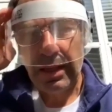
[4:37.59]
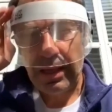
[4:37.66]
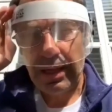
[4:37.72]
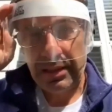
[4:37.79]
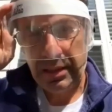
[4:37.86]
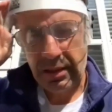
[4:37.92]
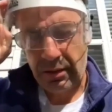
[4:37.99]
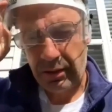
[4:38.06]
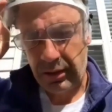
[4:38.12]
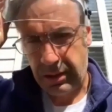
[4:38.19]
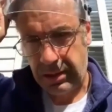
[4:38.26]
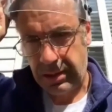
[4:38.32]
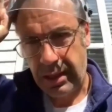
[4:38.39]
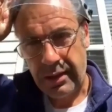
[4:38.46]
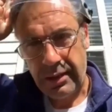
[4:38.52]
And so I'm going
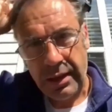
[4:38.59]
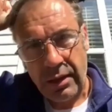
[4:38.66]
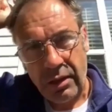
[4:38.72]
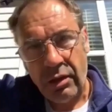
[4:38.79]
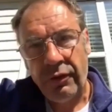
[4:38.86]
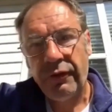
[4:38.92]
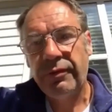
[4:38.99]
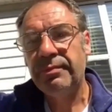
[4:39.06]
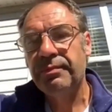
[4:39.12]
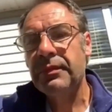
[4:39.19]
to take that off,